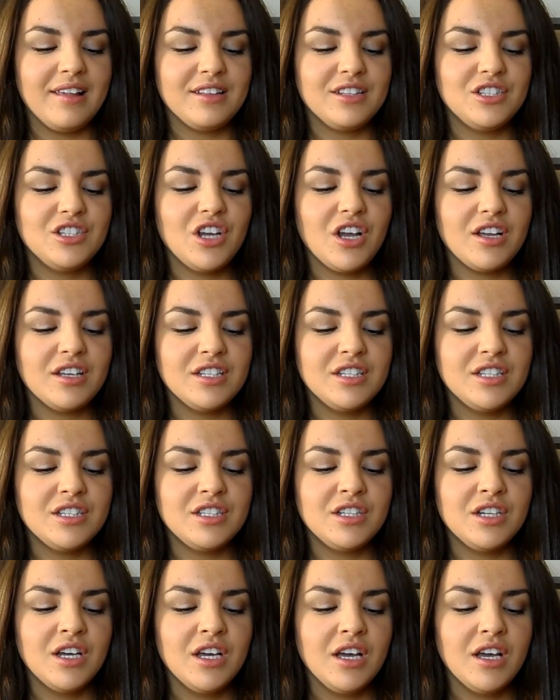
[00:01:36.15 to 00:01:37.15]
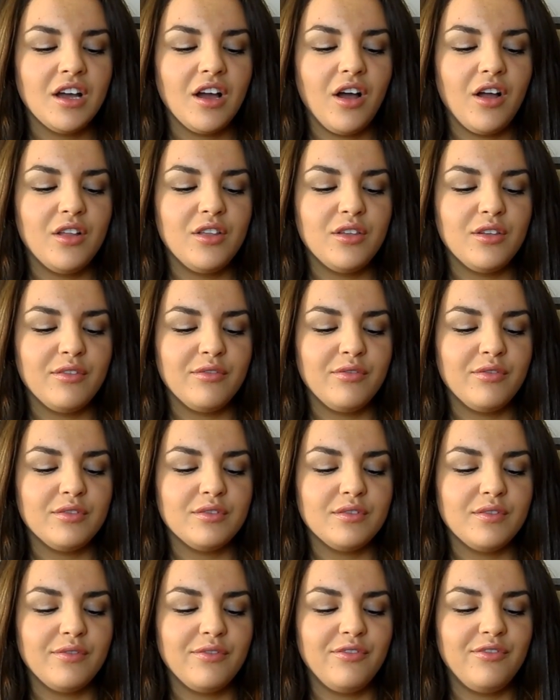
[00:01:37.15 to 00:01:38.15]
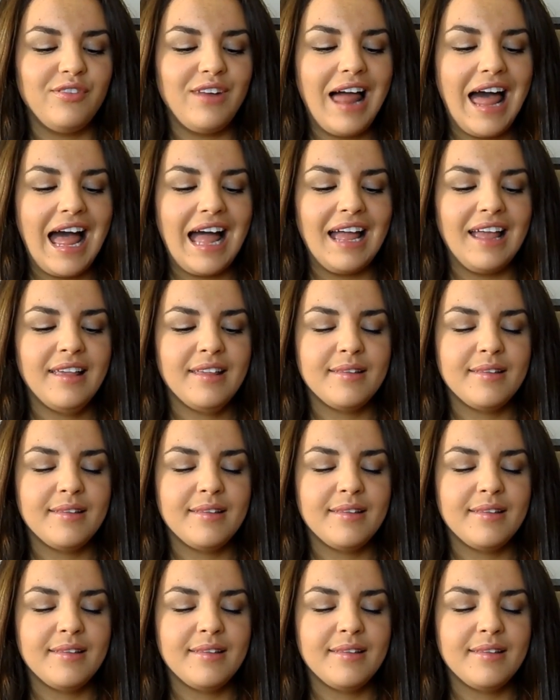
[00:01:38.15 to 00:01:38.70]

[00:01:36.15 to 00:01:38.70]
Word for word: It's just kind of flat.